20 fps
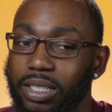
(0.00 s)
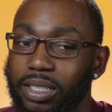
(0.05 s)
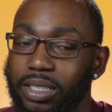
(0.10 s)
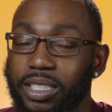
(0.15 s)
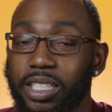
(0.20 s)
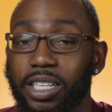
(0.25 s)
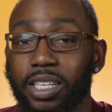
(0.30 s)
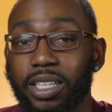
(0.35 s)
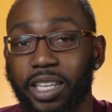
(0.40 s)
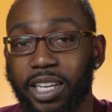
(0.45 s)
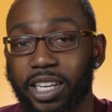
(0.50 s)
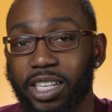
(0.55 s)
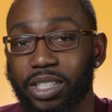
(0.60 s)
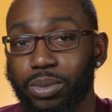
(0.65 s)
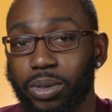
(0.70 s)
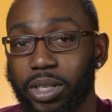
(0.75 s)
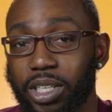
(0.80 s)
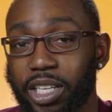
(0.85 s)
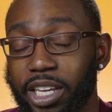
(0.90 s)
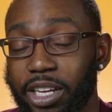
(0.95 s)
cla is
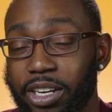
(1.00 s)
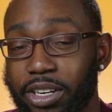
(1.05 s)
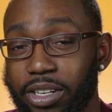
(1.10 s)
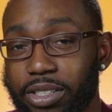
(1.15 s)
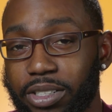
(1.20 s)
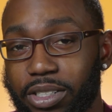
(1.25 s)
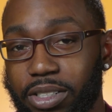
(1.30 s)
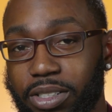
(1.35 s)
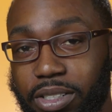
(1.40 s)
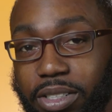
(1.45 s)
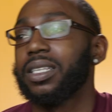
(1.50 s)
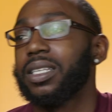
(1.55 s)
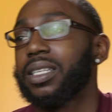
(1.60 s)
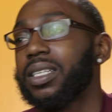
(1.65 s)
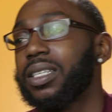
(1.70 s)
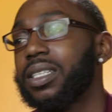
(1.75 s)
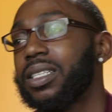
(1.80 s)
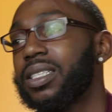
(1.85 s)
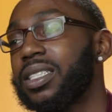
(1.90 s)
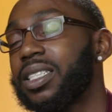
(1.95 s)
what cares
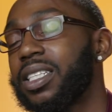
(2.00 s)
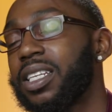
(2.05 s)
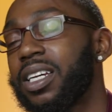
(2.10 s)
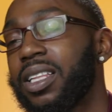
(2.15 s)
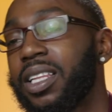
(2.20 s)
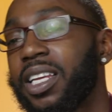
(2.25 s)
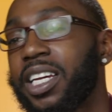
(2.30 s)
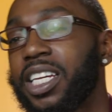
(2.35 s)
cla